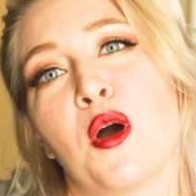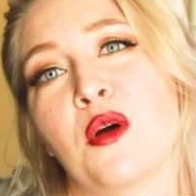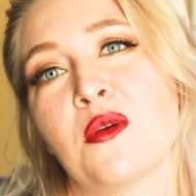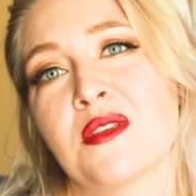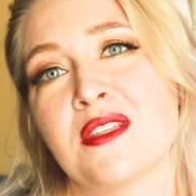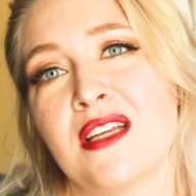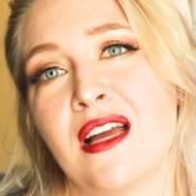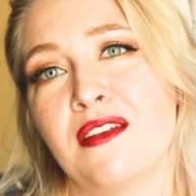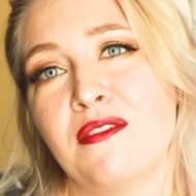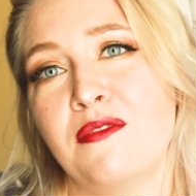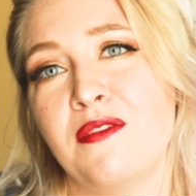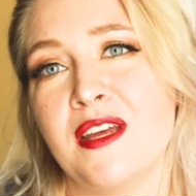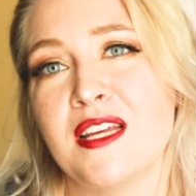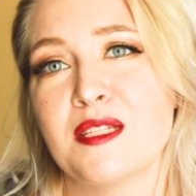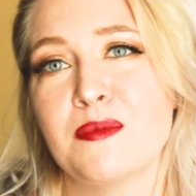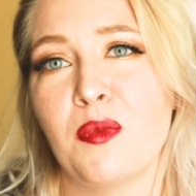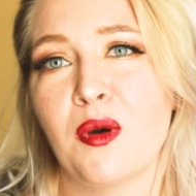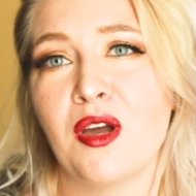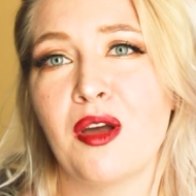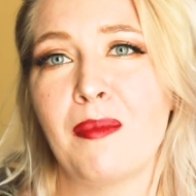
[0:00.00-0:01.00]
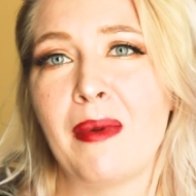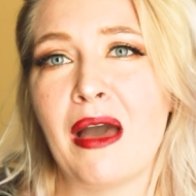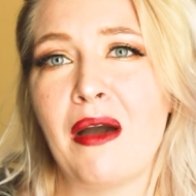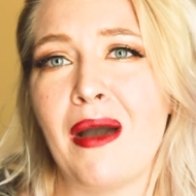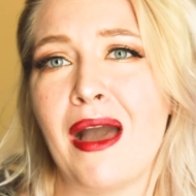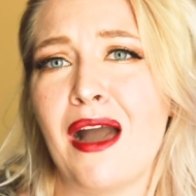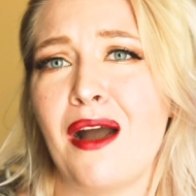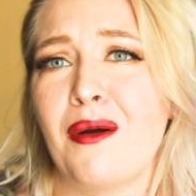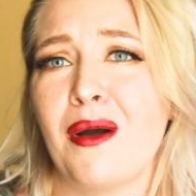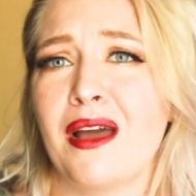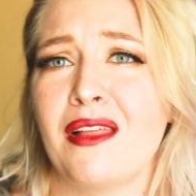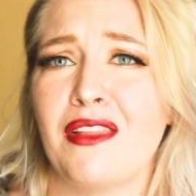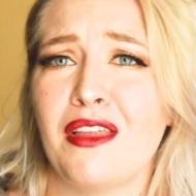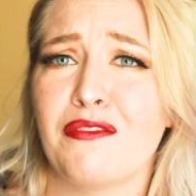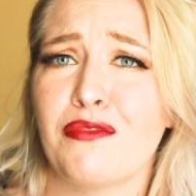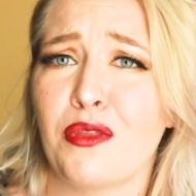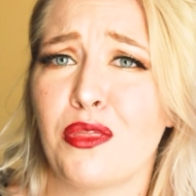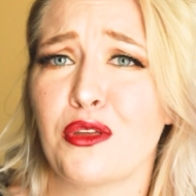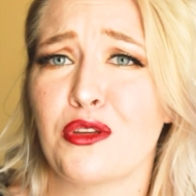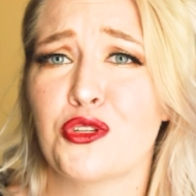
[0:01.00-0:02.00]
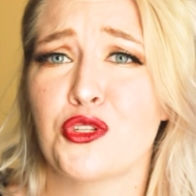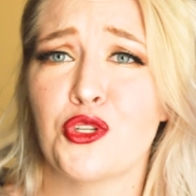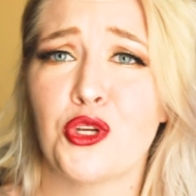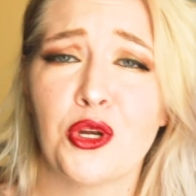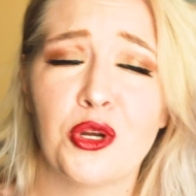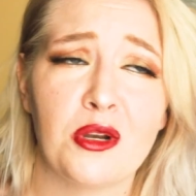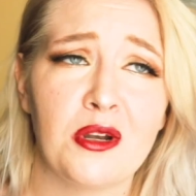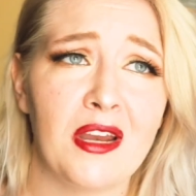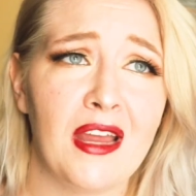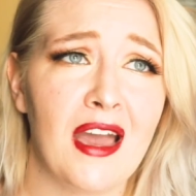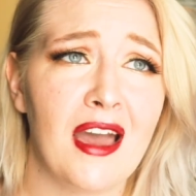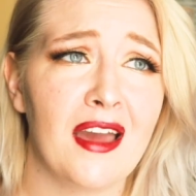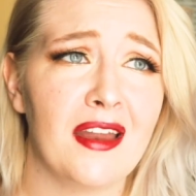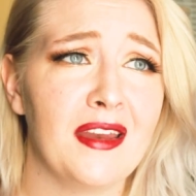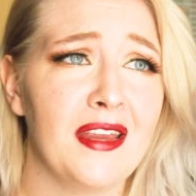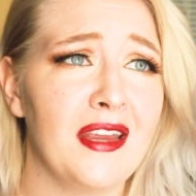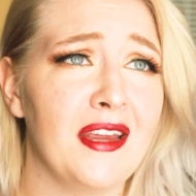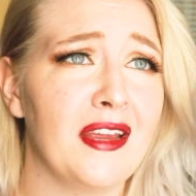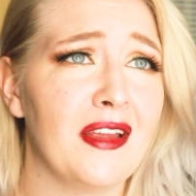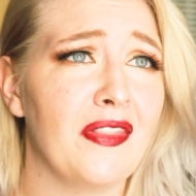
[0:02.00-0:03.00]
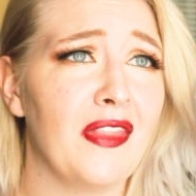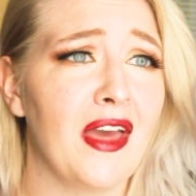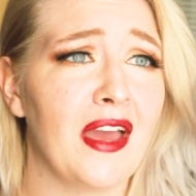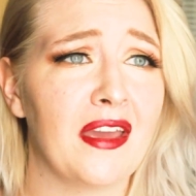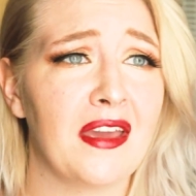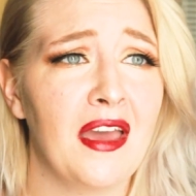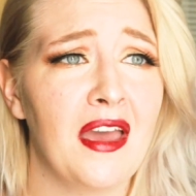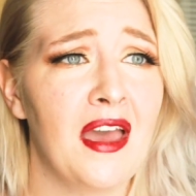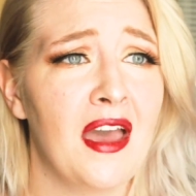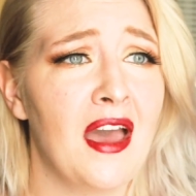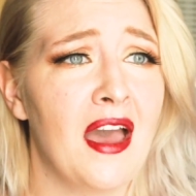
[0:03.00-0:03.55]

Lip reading: post on Facebook about how I live with a sugar daddy and like